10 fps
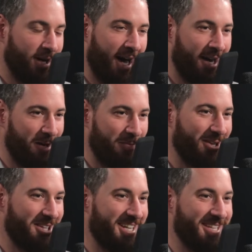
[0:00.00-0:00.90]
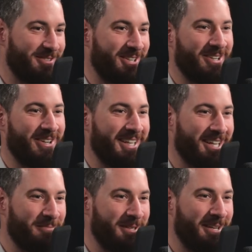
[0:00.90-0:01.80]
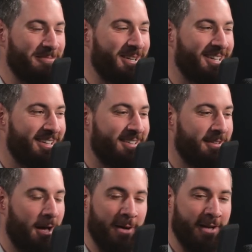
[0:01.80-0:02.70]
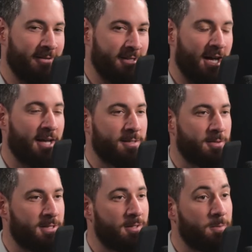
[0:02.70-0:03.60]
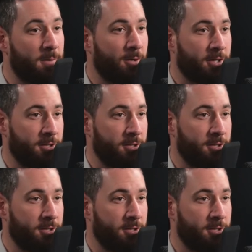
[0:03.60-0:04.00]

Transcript: we highly apologize for not knowing the company name, but. I mean, it's awesome to see that people